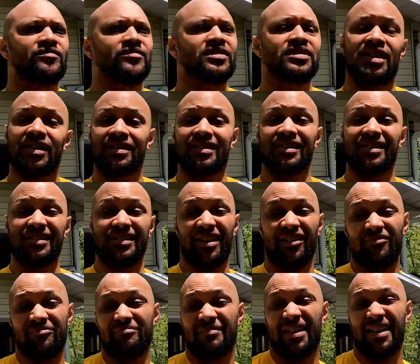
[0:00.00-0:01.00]
Luckily
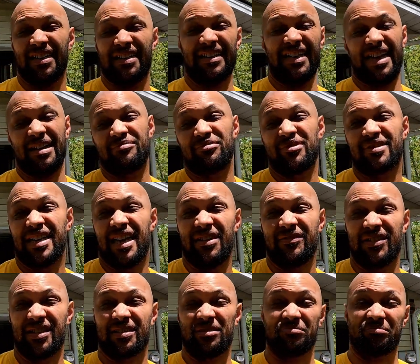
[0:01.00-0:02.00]
enough, my neighbors
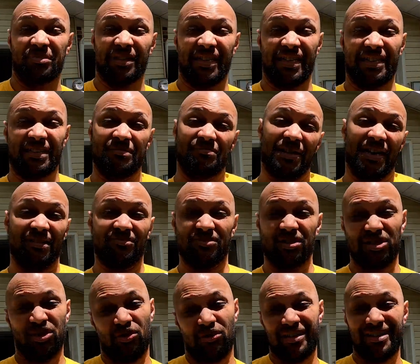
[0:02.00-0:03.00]
haven't complained about
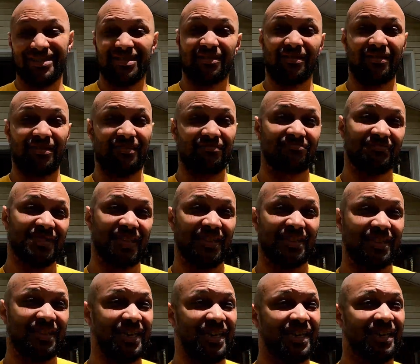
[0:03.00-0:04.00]
the noise at all. Then
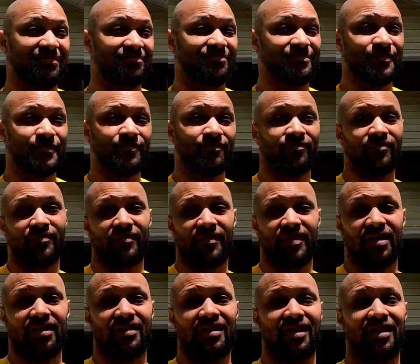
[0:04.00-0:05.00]
again,
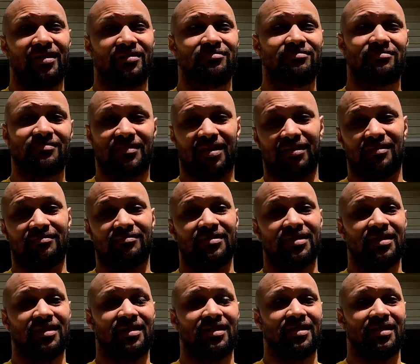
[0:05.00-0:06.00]
you know,
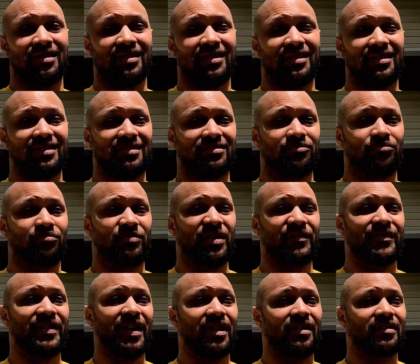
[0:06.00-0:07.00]

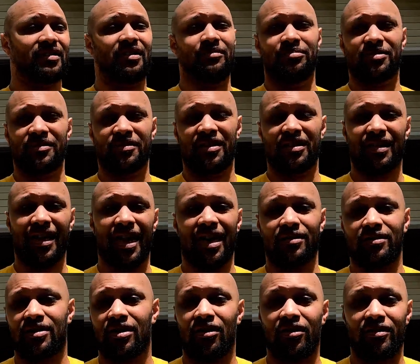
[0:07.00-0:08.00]
we've got a couple of the
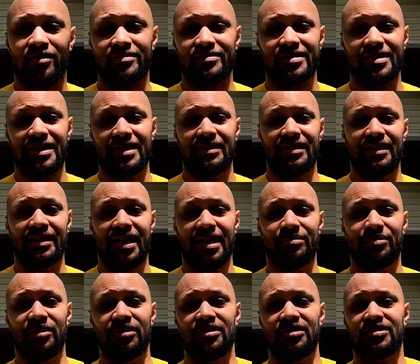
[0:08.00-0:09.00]
loud cars in the
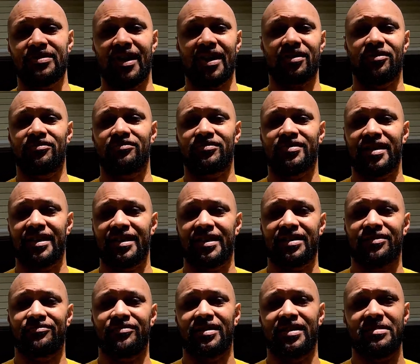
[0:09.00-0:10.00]
neighborhood, so I don't think
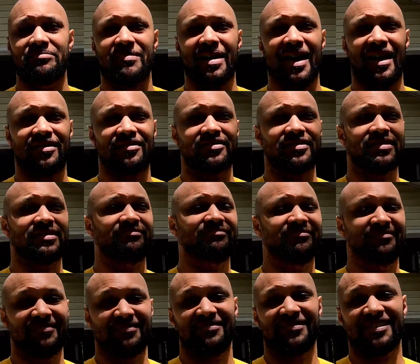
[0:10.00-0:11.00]
it really matters.
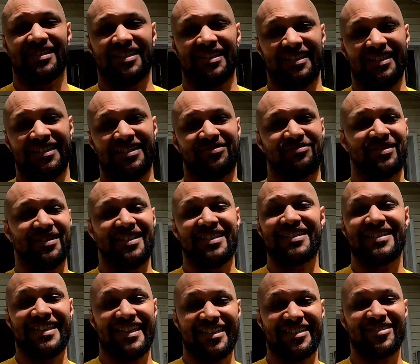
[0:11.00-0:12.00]
Because when this
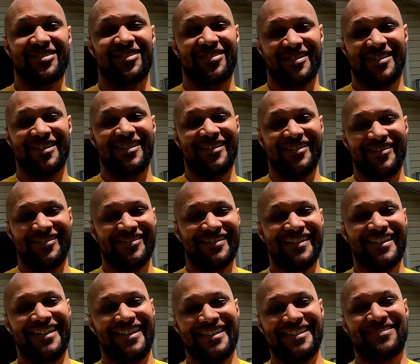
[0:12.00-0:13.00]
thing starts up,
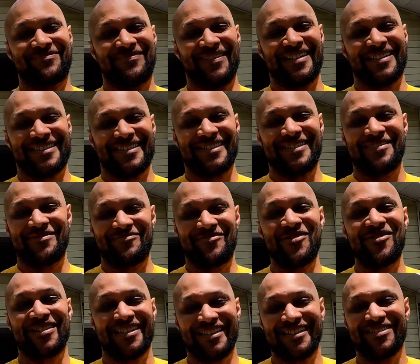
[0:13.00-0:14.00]
especially in the
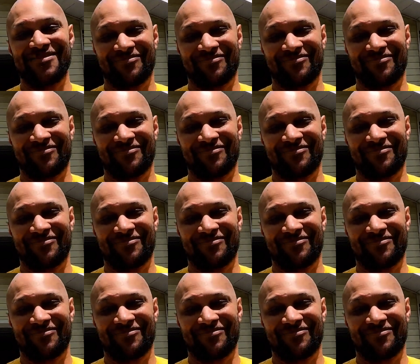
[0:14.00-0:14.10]
morning,